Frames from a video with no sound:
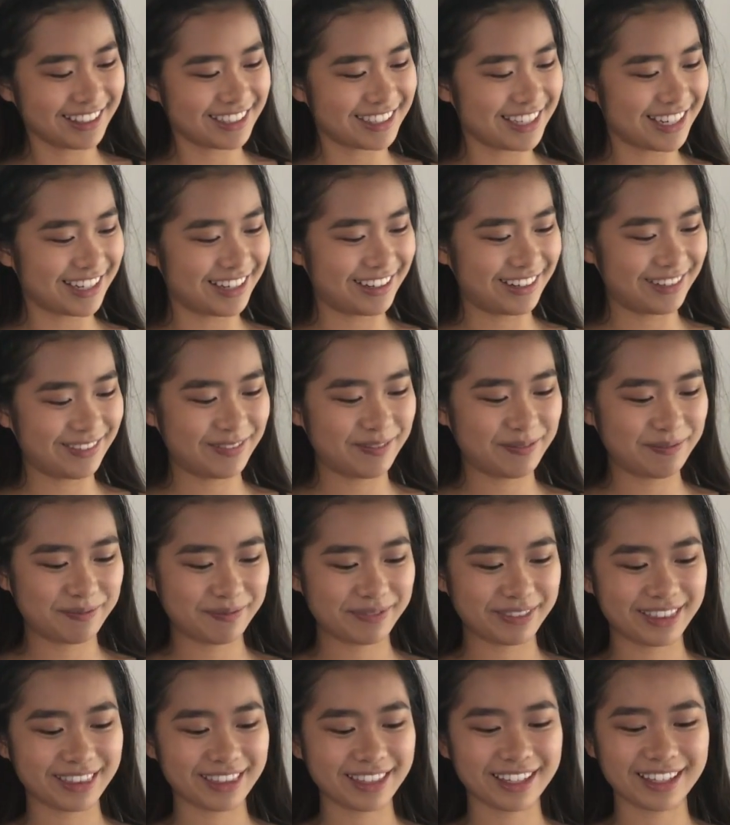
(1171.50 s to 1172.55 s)
So
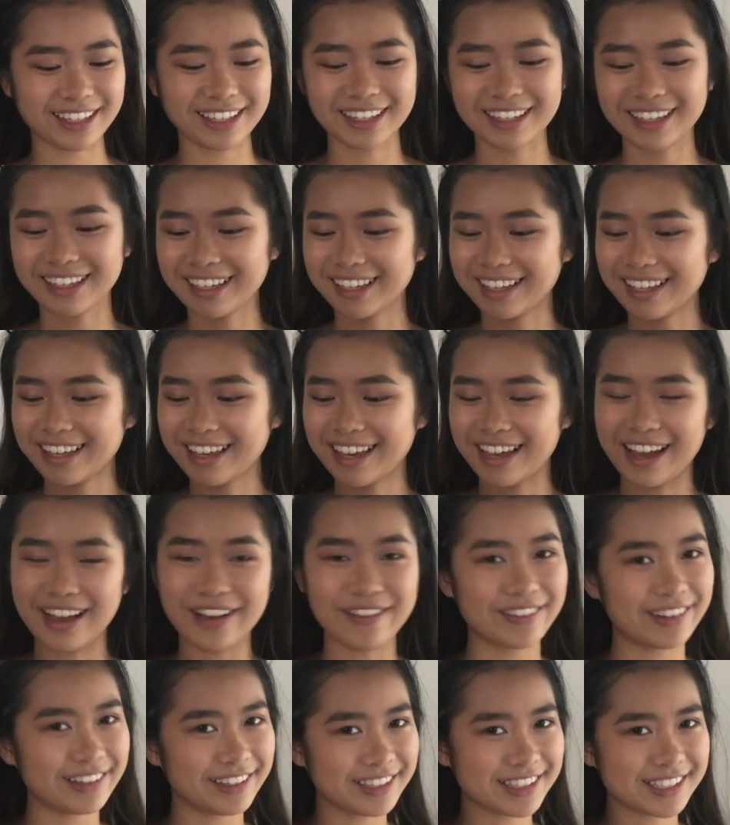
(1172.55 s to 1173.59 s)

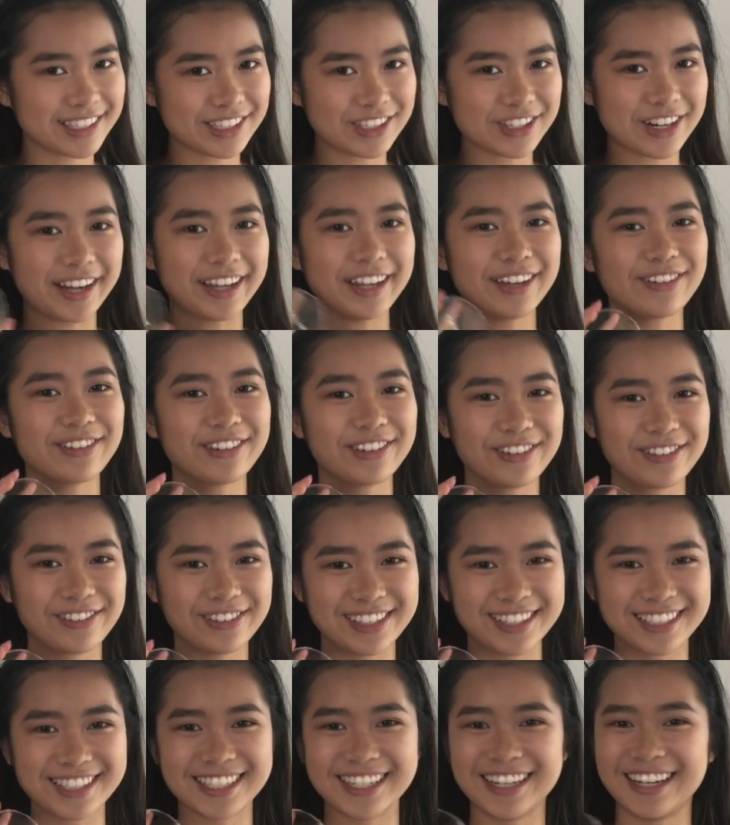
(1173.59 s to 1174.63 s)
I'm going to try it for the
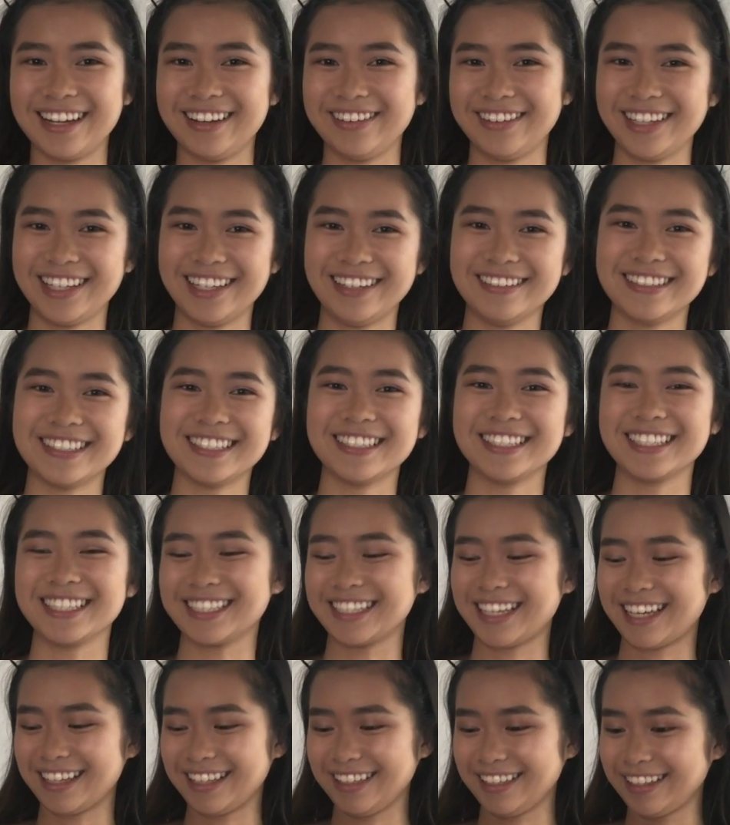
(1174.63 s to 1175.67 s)
first time, and I'm so
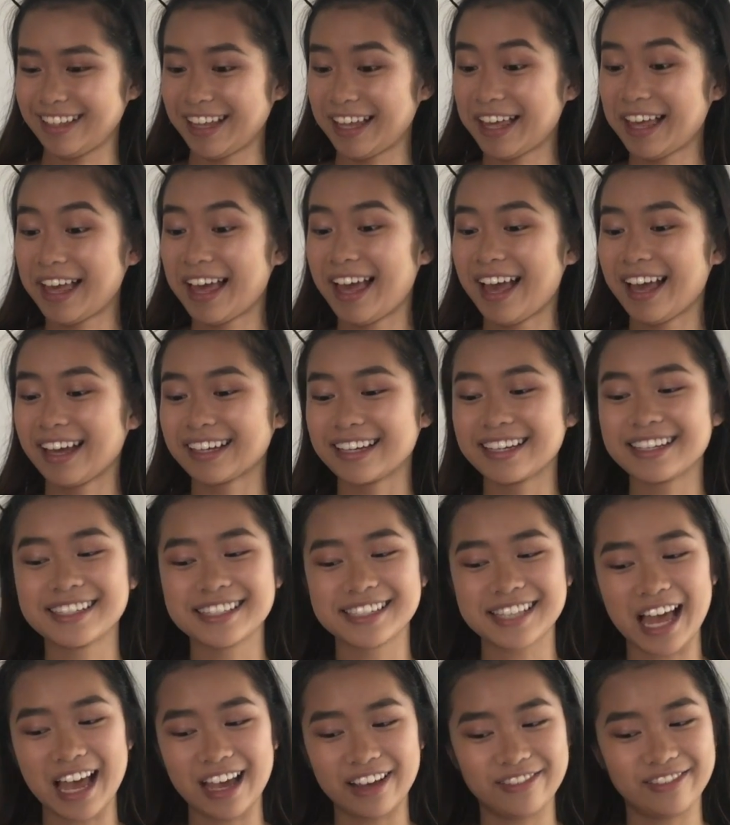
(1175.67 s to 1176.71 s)
excited
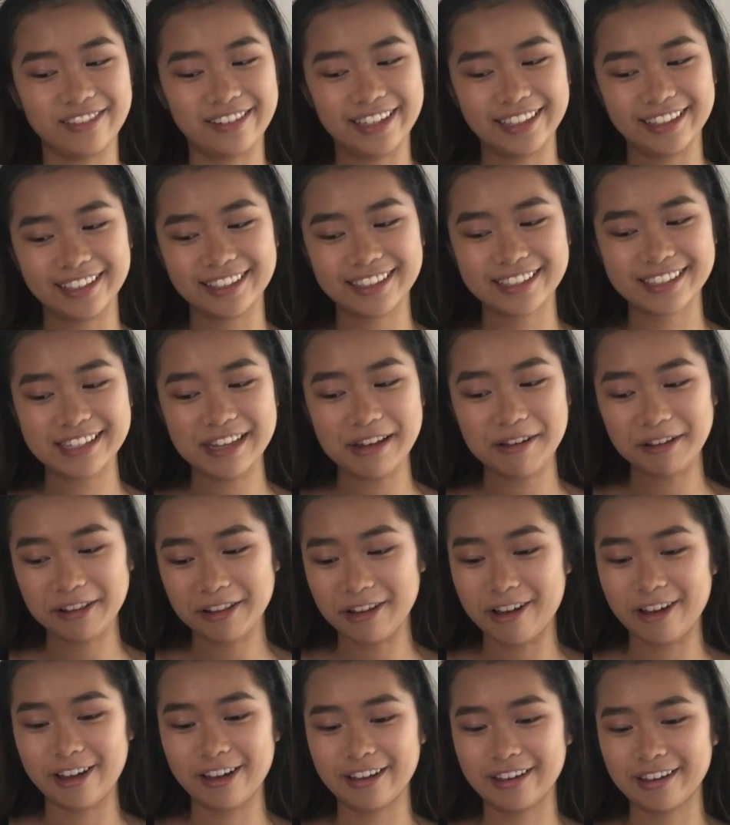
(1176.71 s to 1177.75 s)
because I waited so
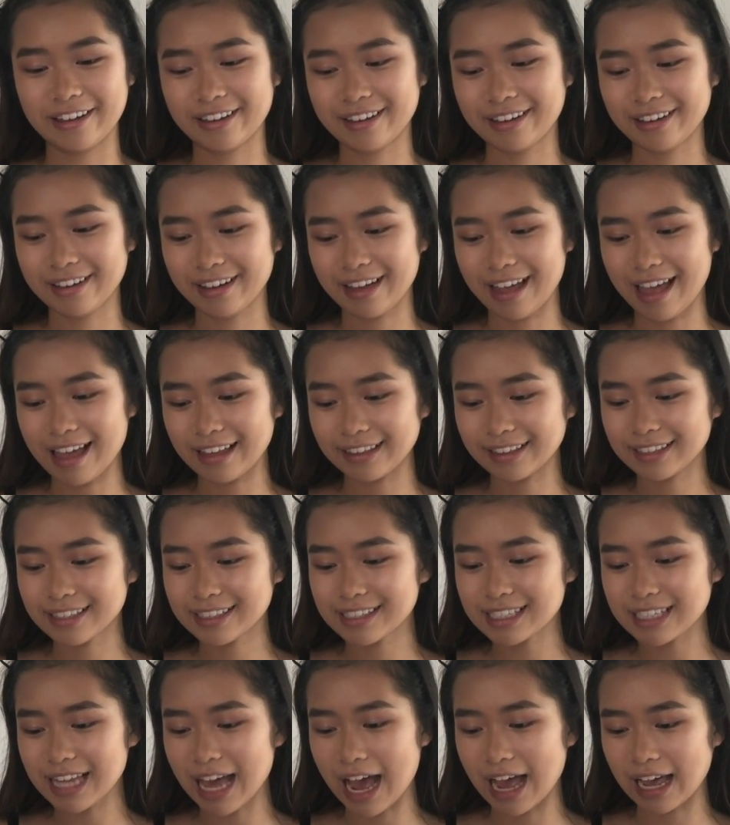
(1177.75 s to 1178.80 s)
long. And
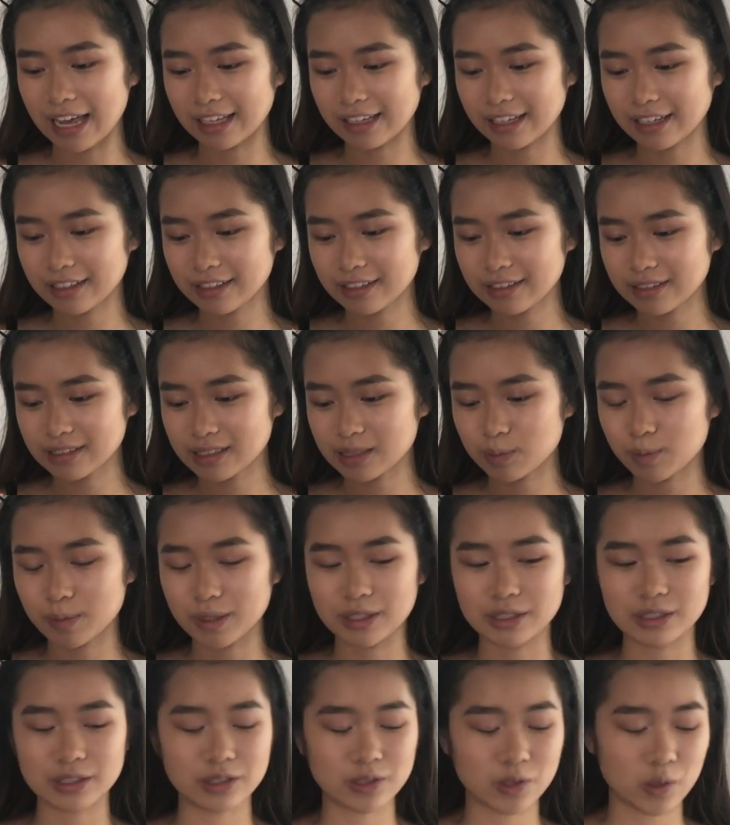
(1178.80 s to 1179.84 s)
this highlighter
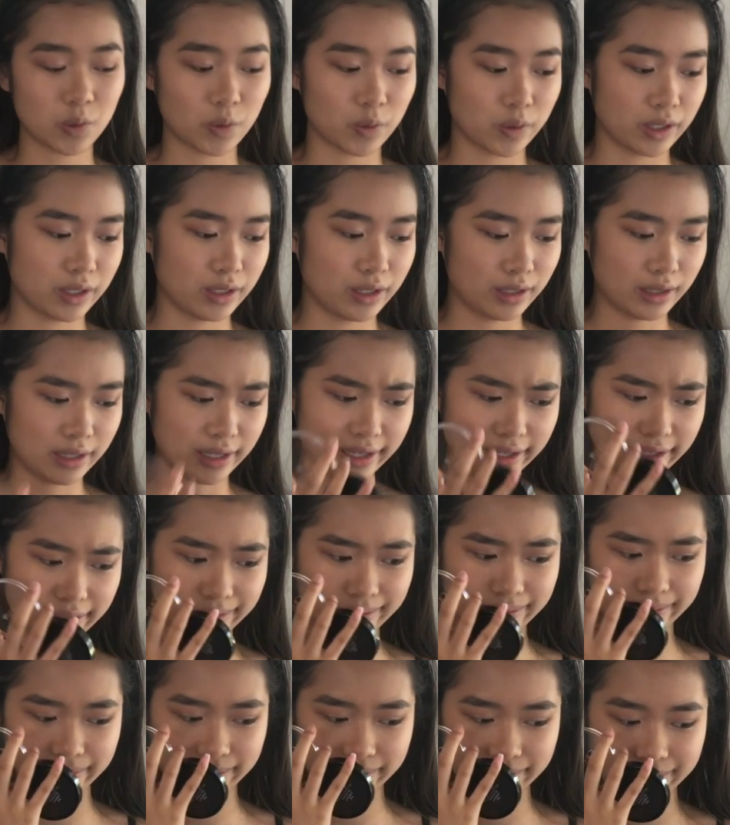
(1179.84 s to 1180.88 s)
smells so good. Like,
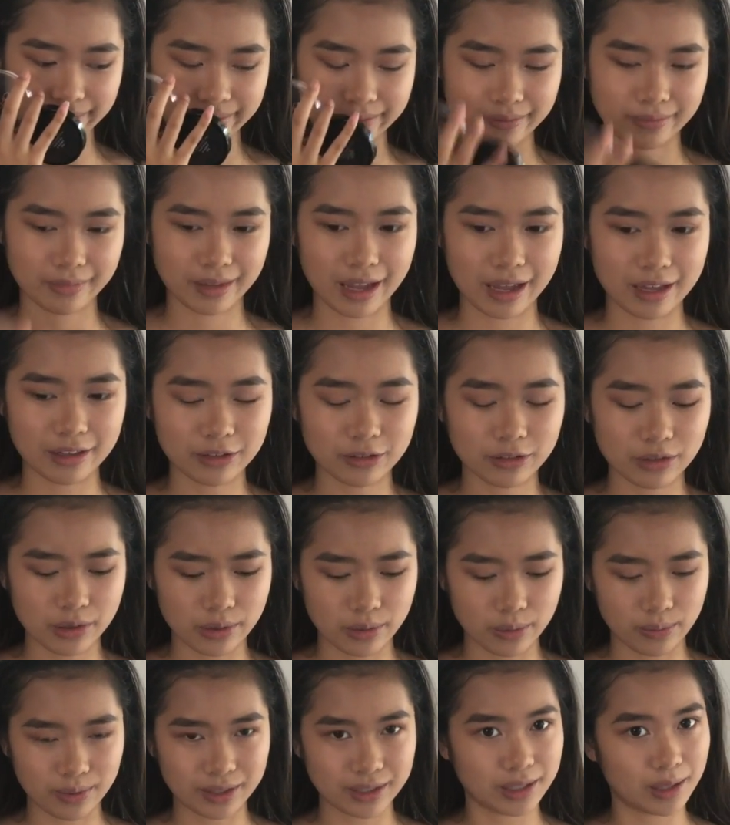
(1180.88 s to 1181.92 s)
I don't know
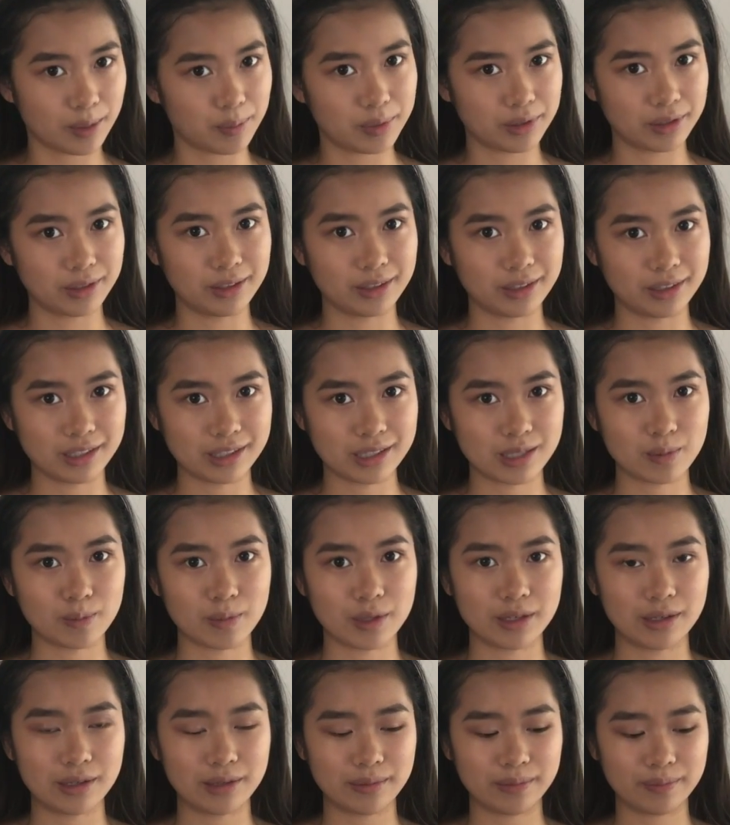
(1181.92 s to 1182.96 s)
what they put in this,
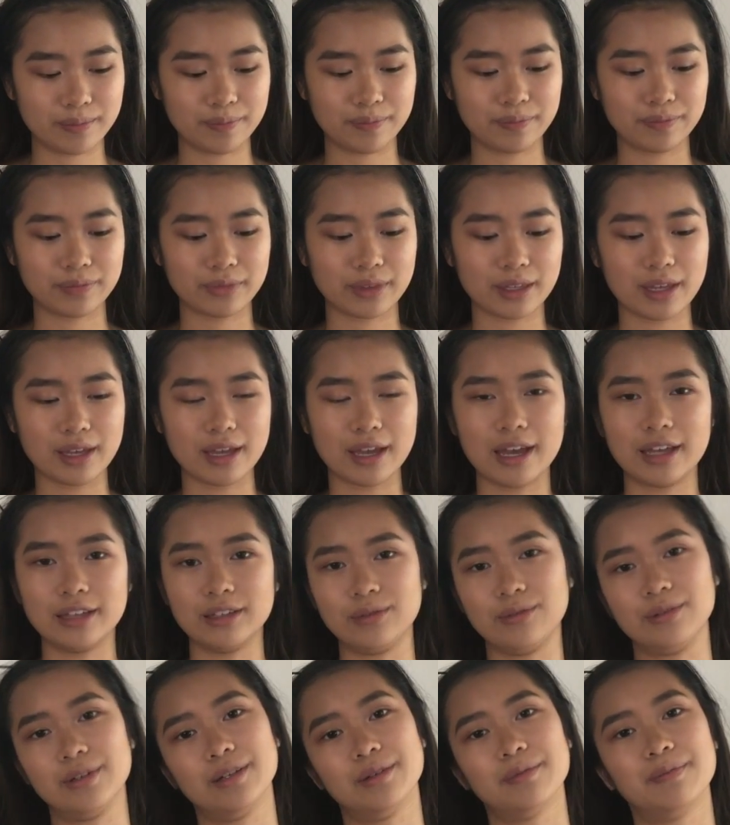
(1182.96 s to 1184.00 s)
but
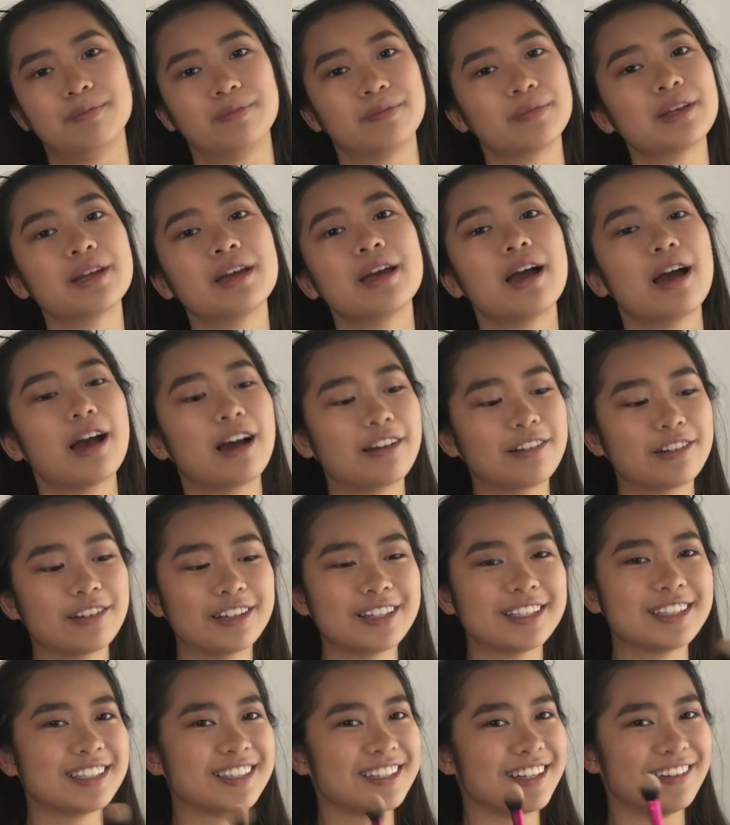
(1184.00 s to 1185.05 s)
anyway, I'm
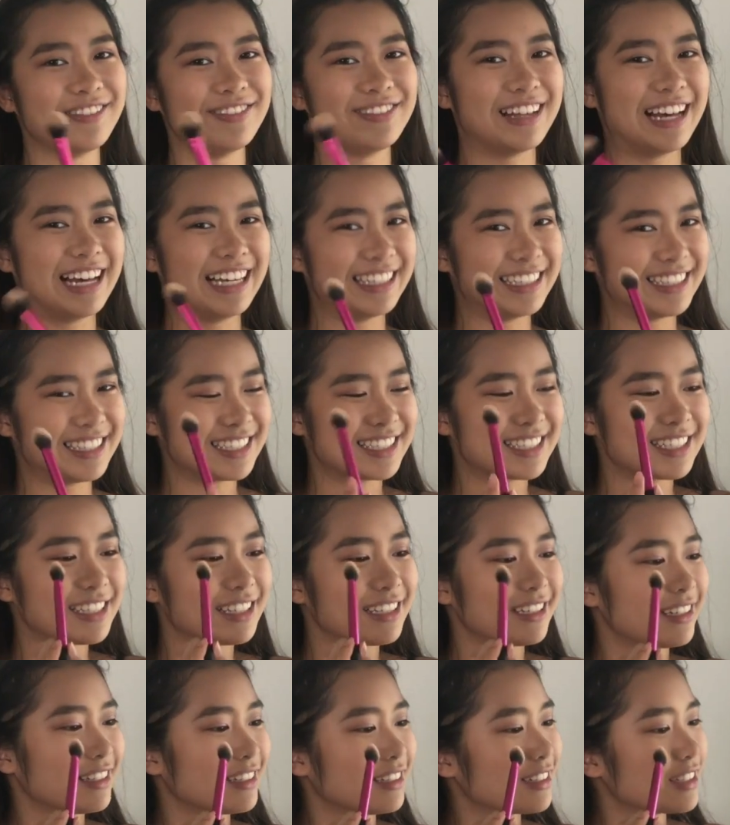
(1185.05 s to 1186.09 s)
going to apply this to
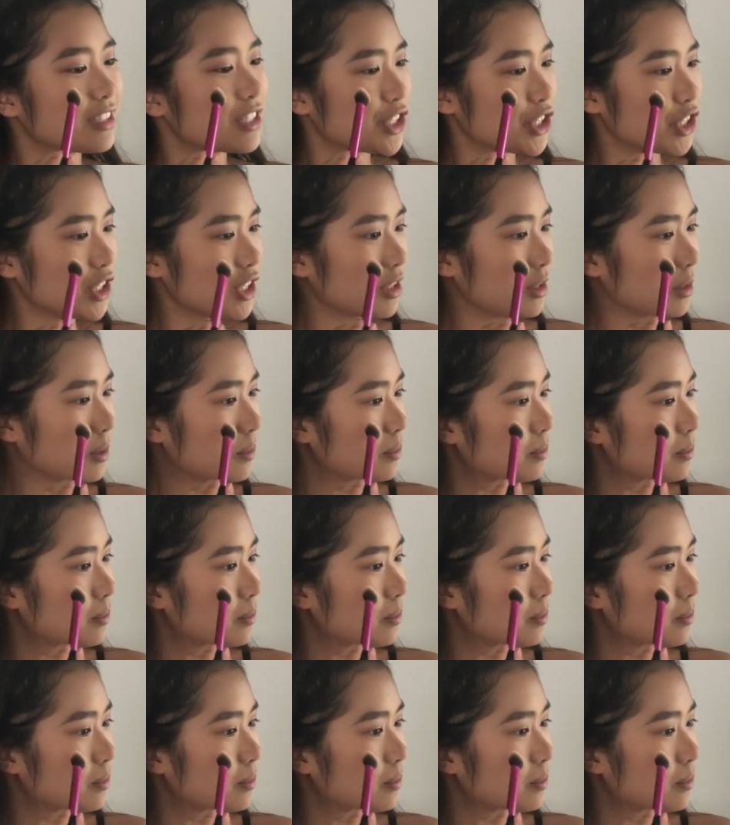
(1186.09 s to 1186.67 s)
the other cheek.